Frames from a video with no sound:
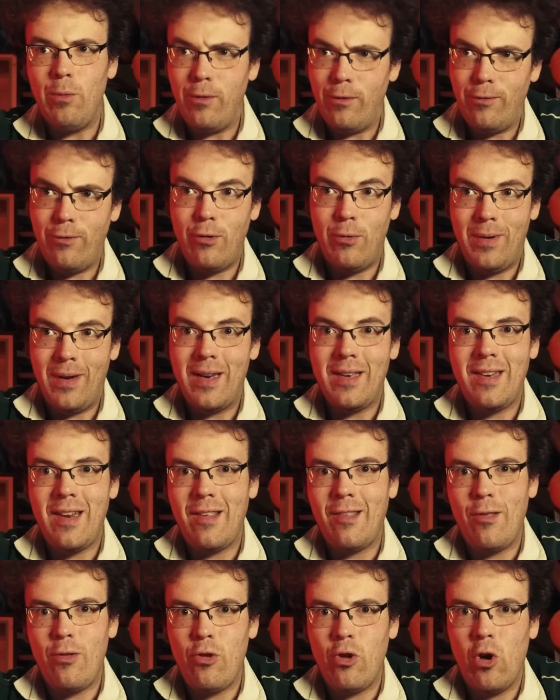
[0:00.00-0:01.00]
was doing a
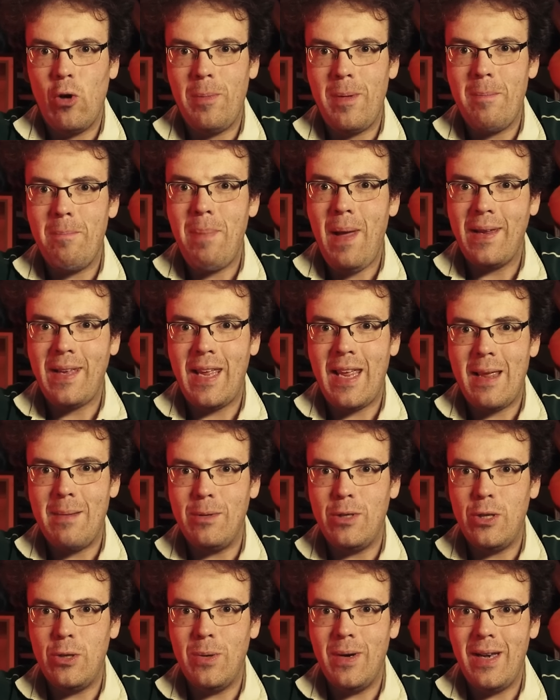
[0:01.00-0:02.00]
decent job in pegging
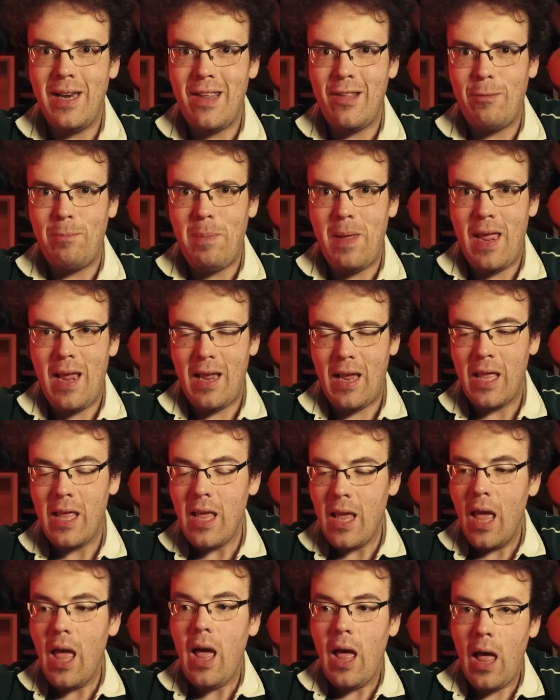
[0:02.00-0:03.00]
him to at least being
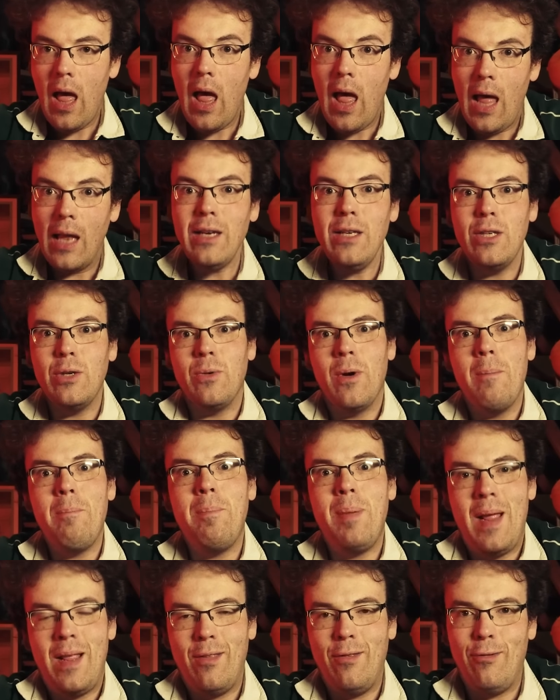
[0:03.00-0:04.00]
under a
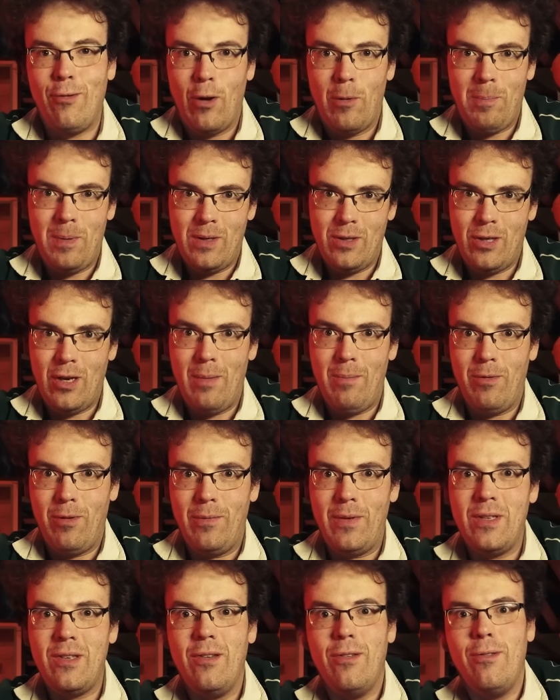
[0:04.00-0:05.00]
pit stop in terms
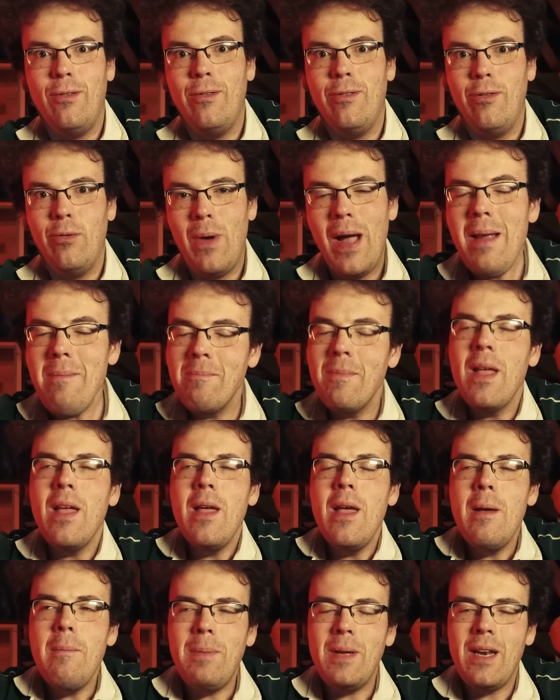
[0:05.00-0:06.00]
of a distance away.
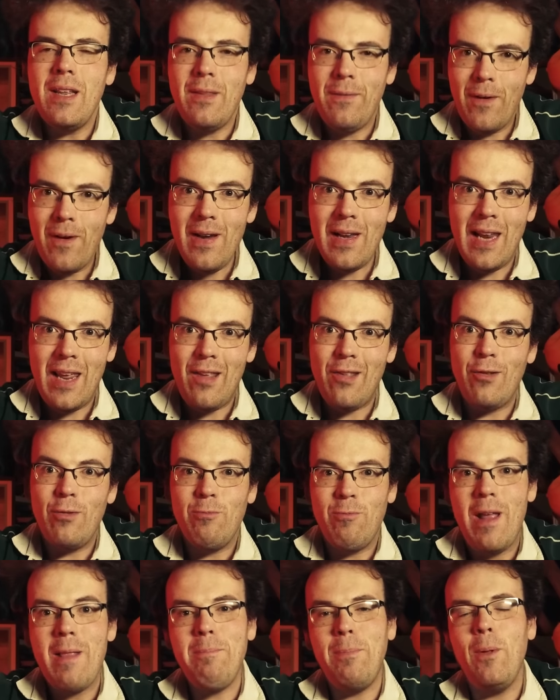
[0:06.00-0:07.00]
But at the very least,
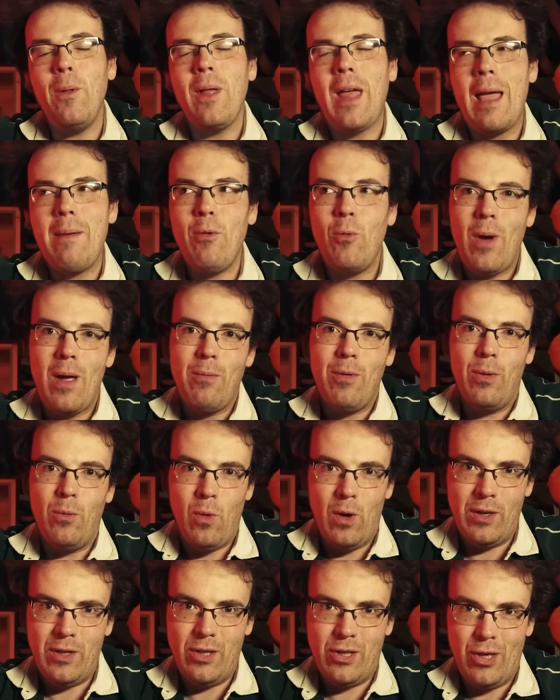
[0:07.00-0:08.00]
Red Bull came away with a
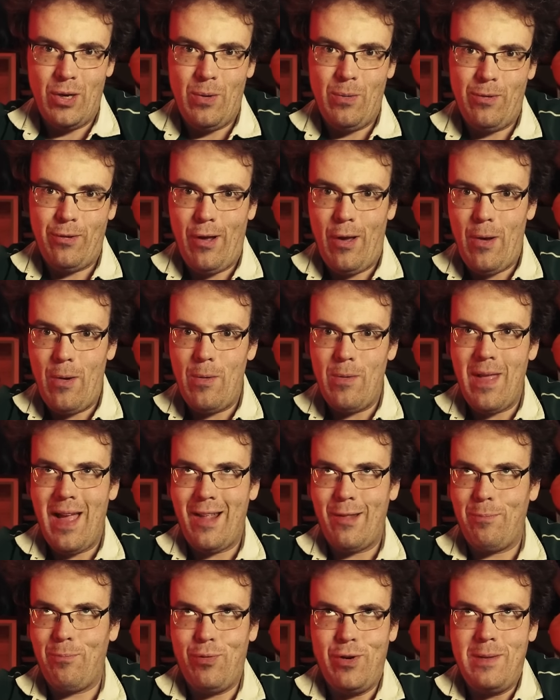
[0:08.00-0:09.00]
1-2, so
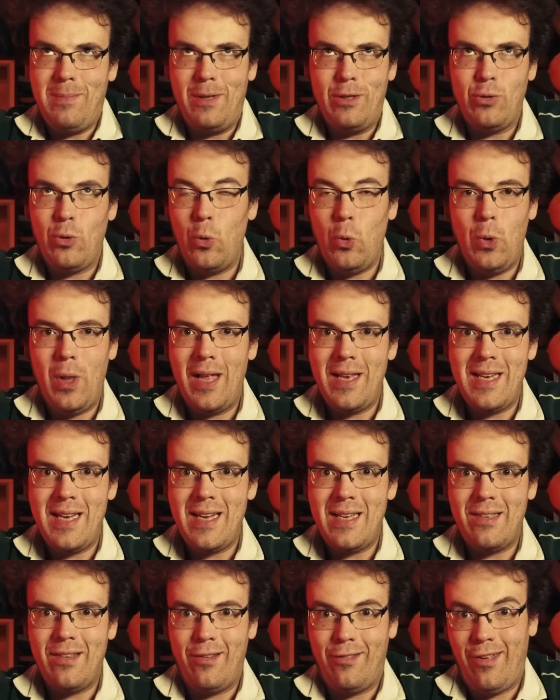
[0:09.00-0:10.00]
that's pretty much all I
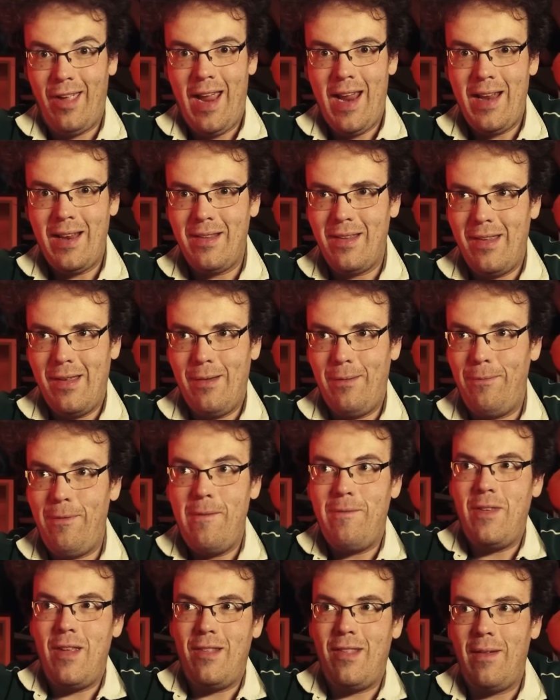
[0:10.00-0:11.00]
need to say. You know,
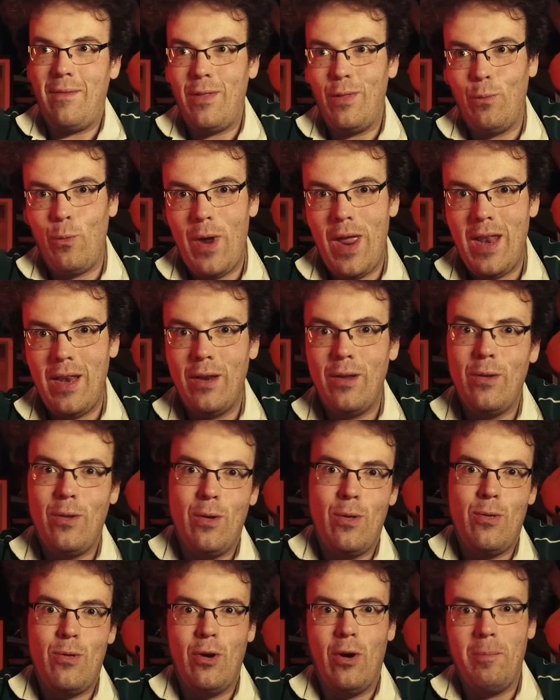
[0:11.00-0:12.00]
57th win,
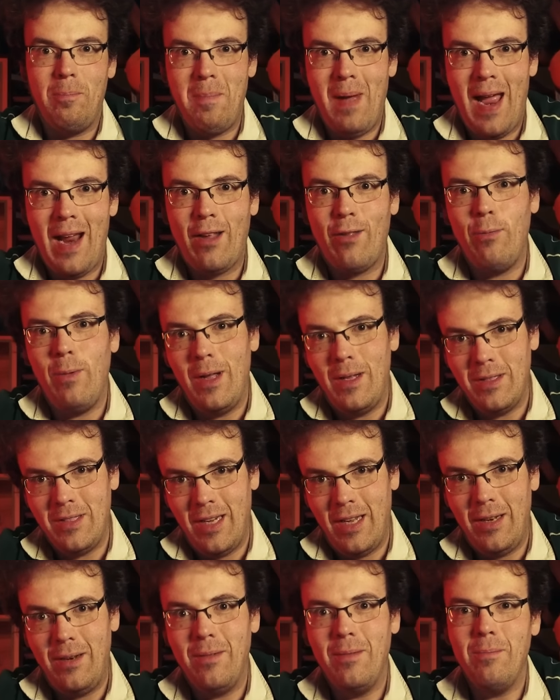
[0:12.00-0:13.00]
good job Max, well
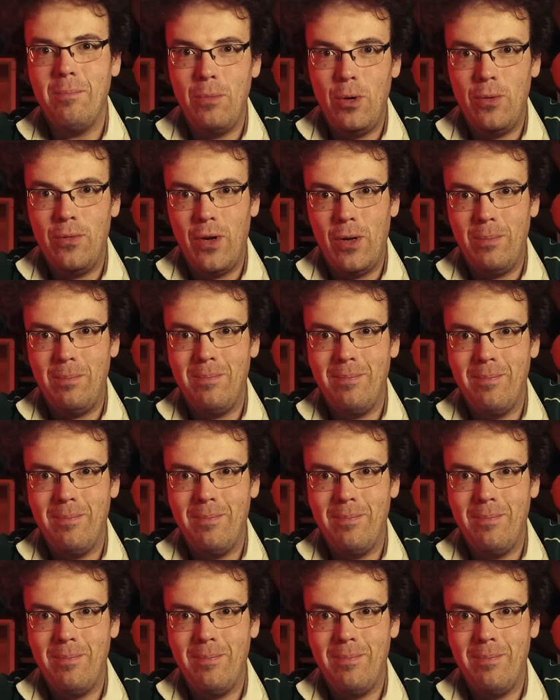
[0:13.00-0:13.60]
done, move on.